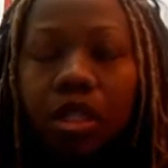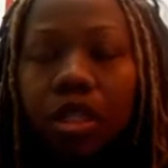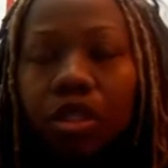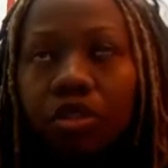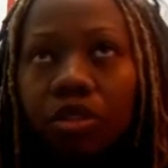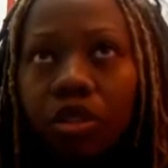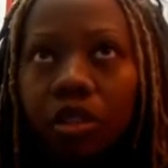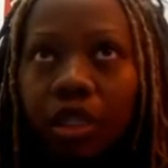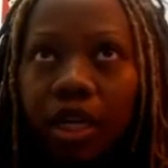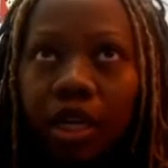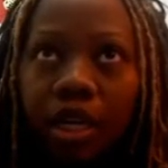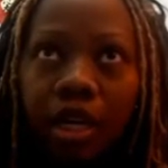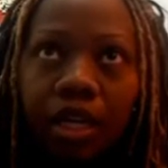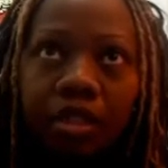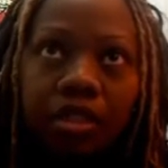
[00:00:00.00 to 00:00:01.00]

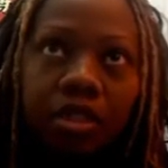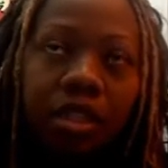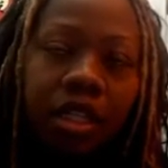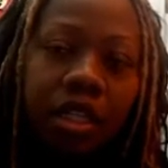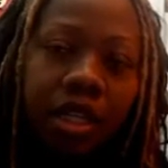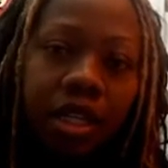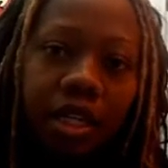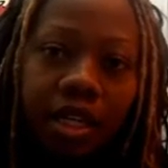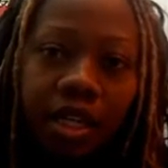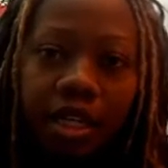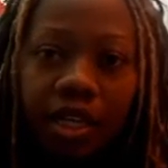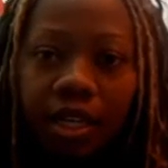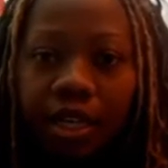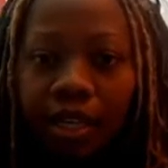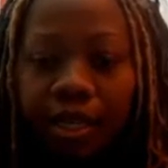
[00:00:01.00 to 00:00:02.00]
ultrasounds, da da da
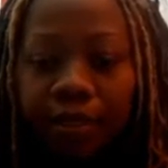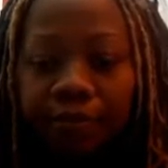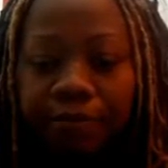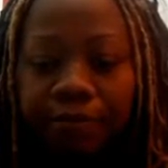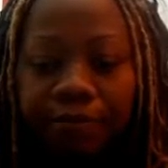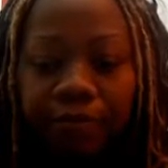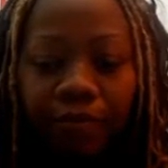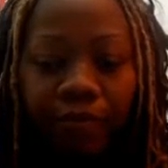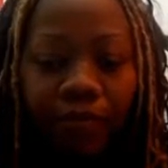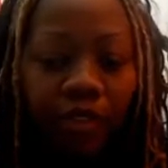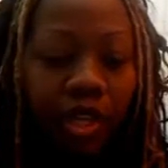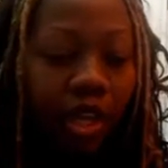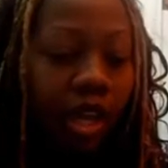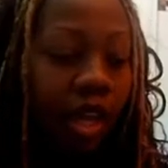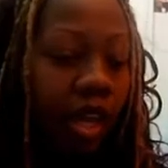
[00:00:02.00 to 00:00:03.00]
da,
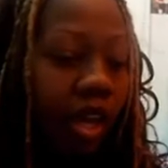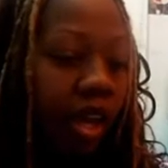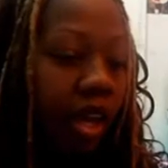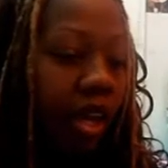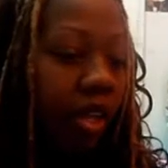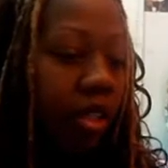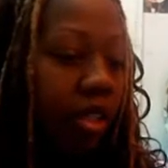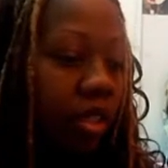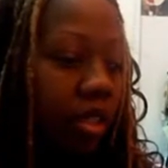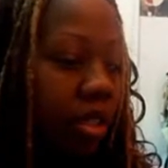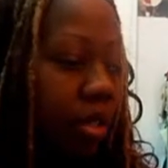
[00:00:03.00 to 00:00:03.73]
and